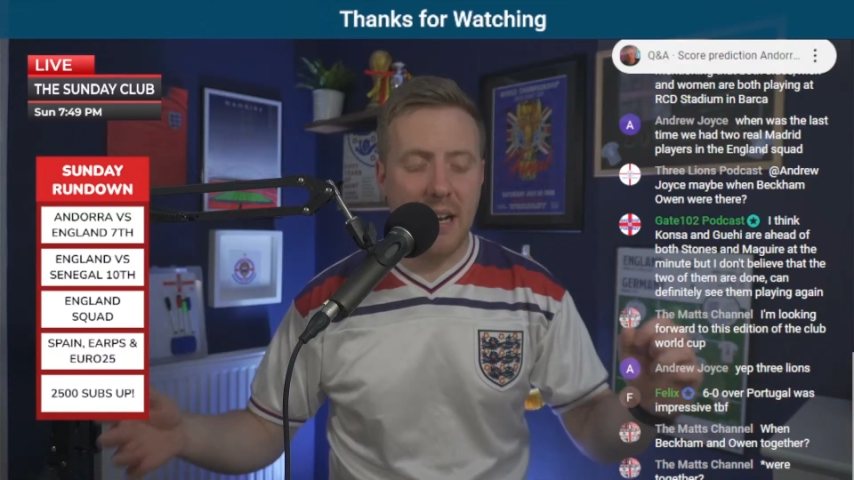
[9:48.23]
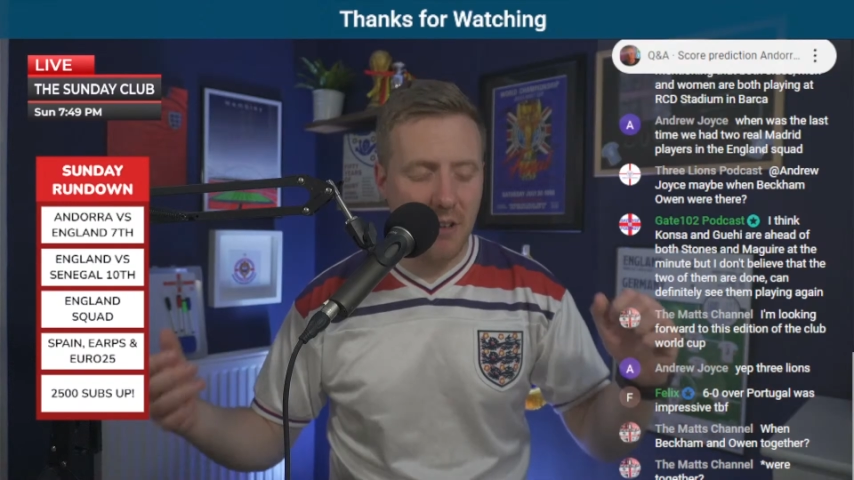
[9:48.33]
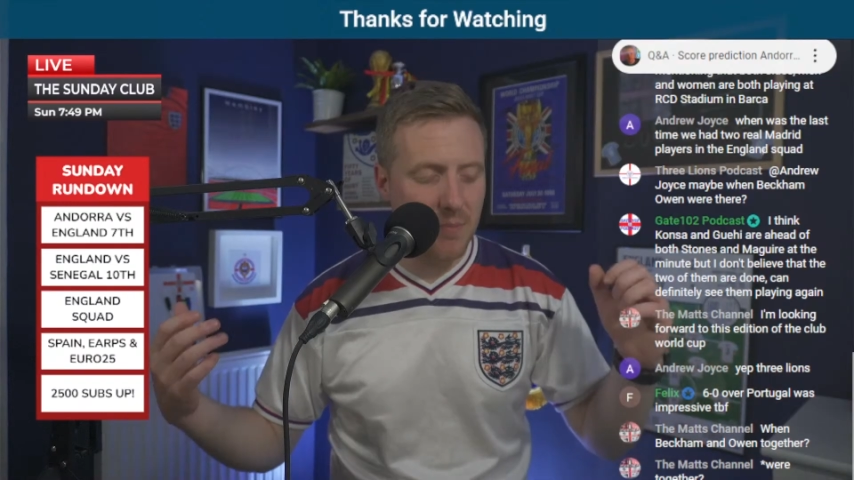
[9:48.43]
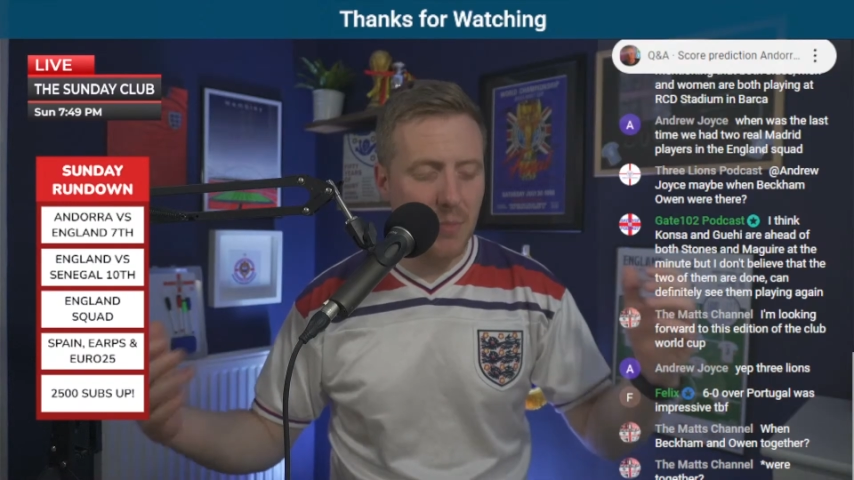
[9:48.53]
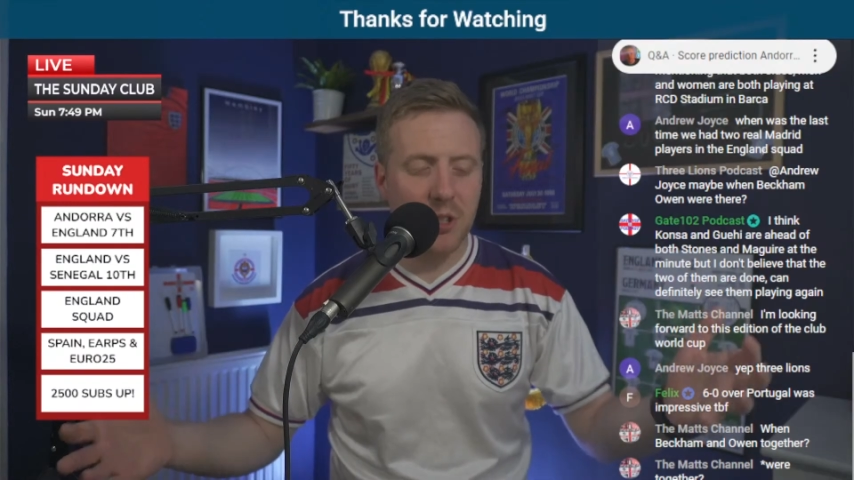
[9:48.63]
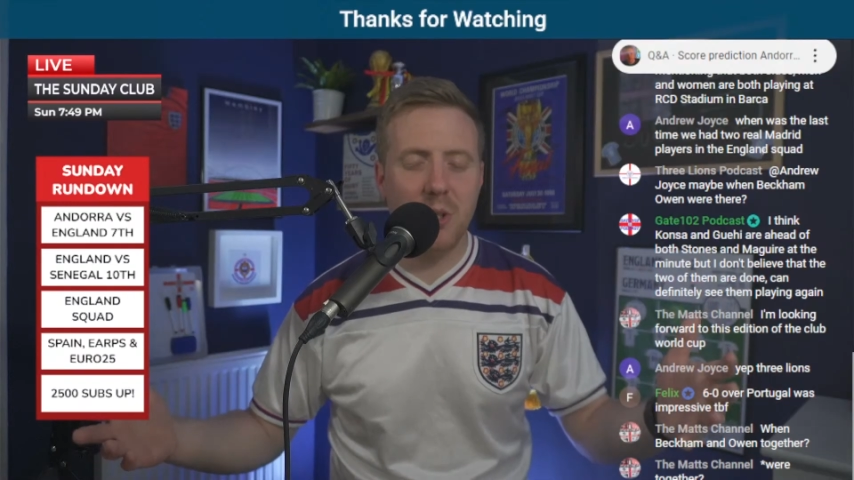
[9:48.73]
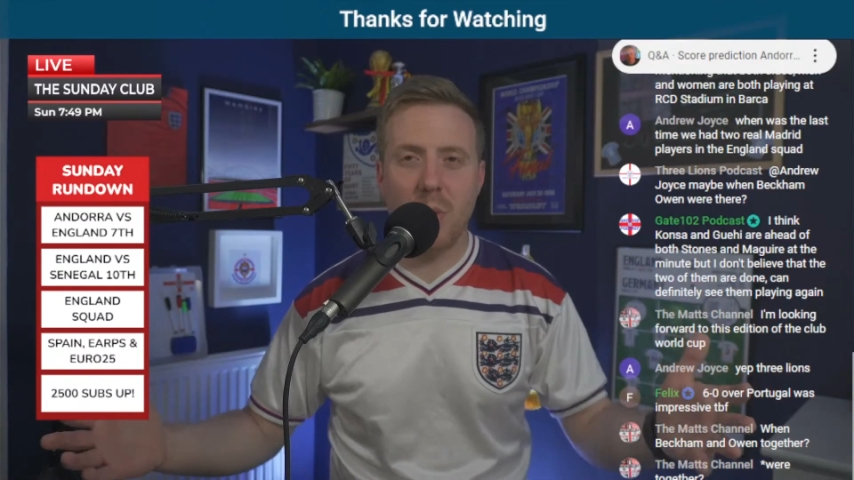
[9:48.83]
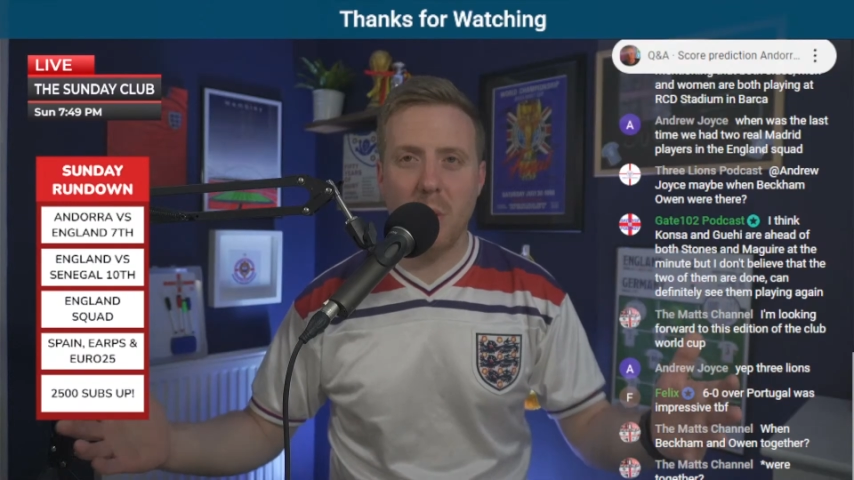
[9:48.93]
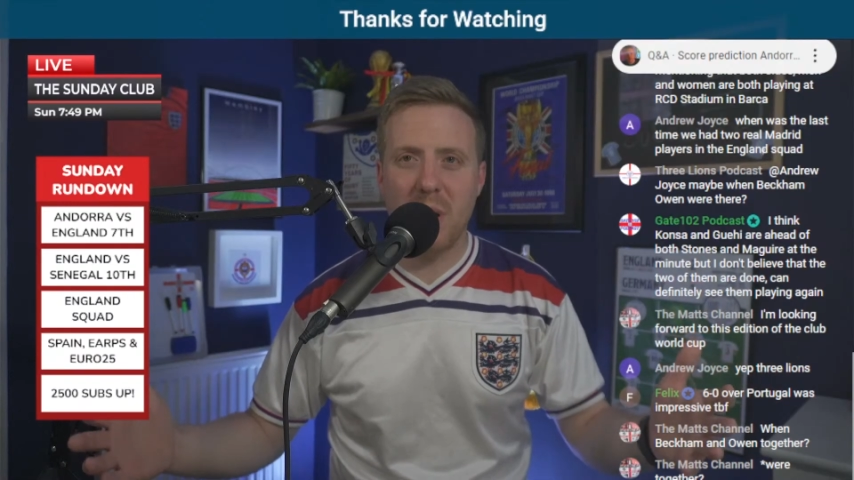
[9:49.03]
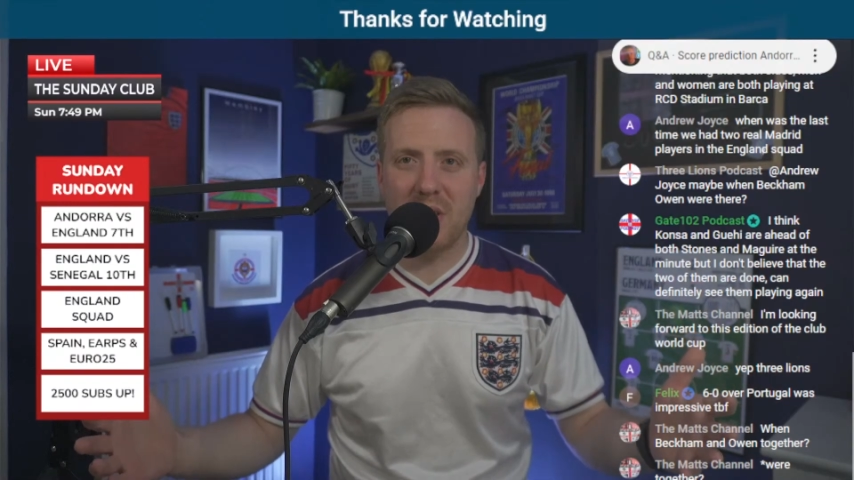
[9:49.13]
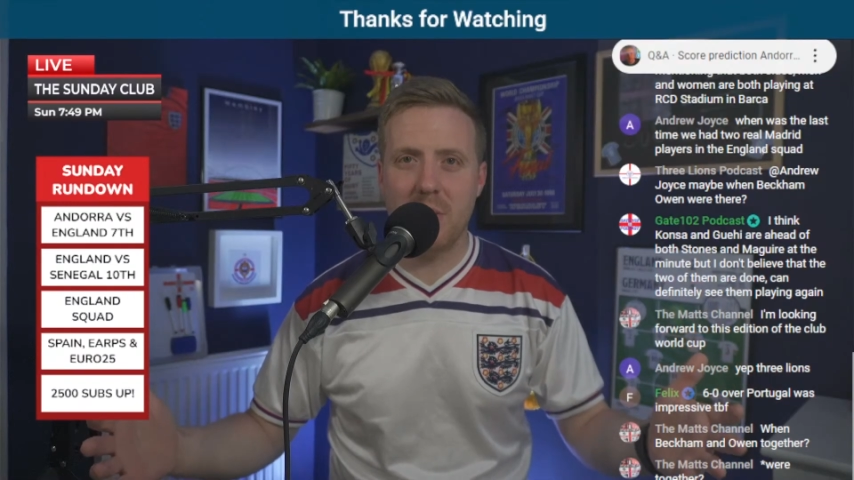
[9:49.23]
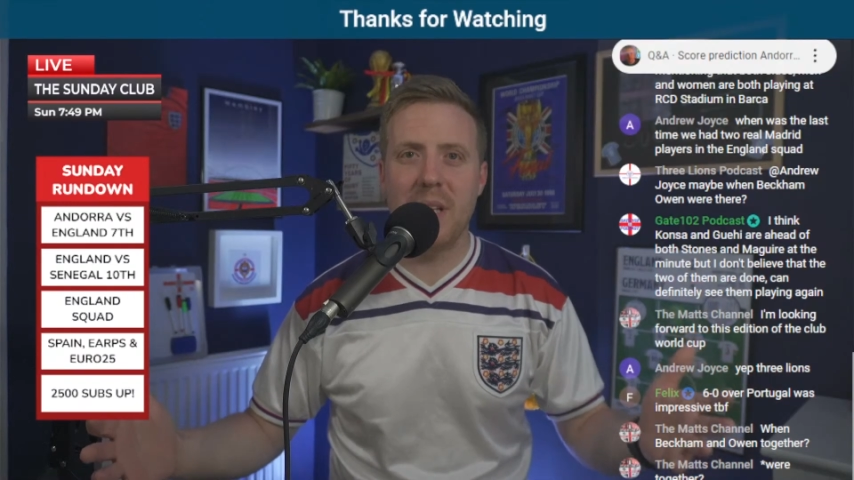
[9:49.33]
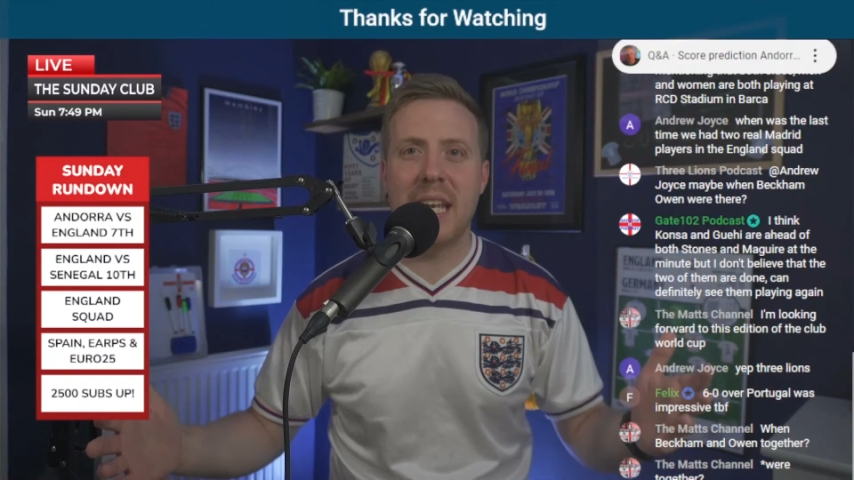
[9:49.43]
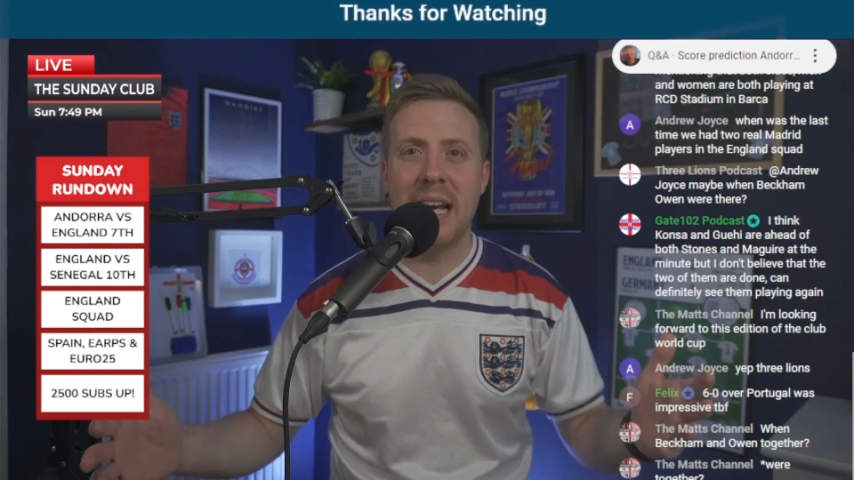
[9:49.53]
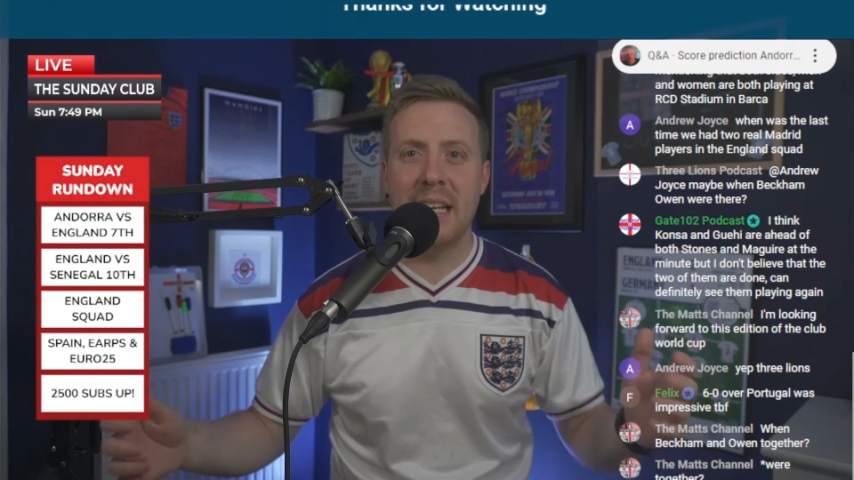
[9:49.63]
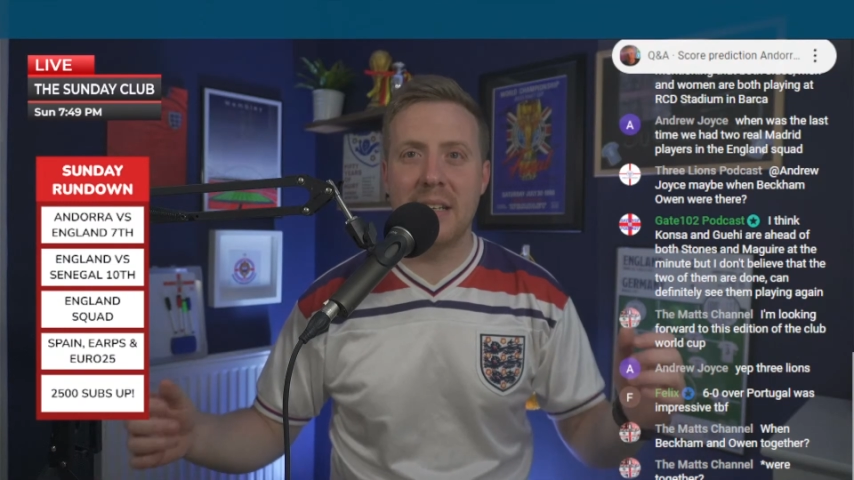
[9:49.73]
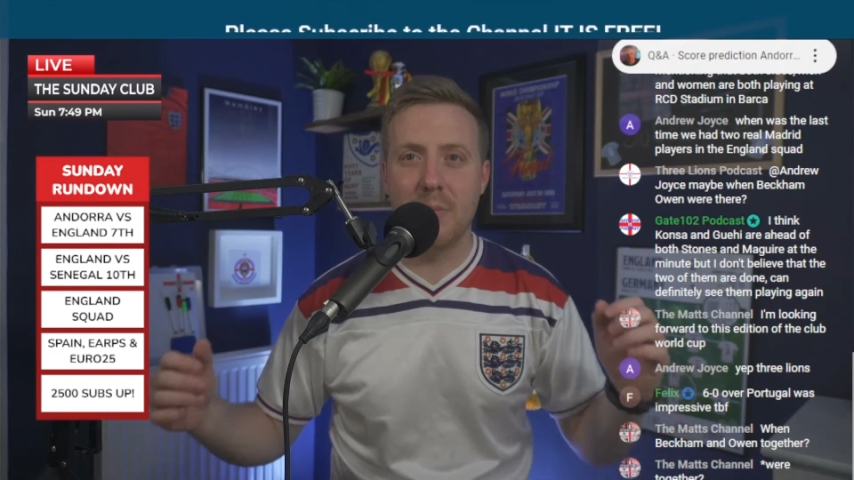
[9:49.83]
out as much as what we possibly can